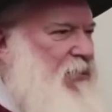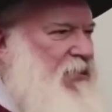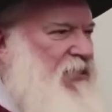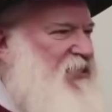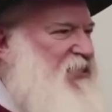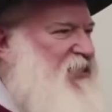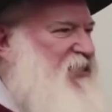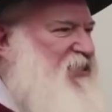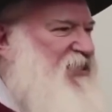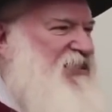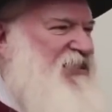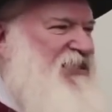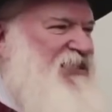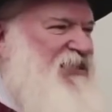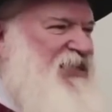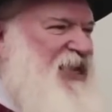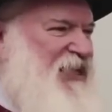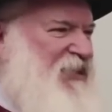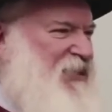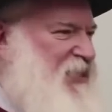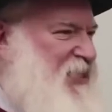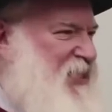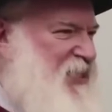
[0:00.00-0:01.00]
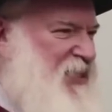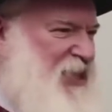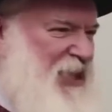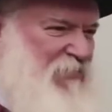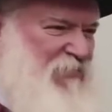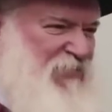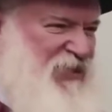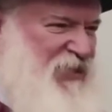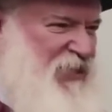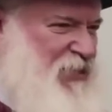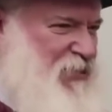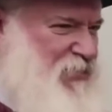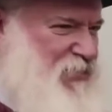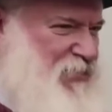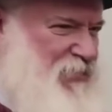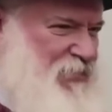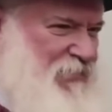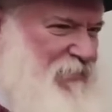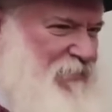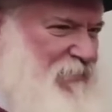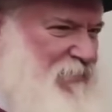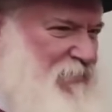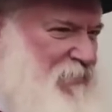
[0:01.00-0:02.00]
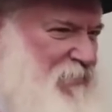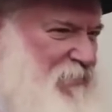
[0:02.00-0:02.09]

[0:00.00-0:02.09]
This is deadly combination.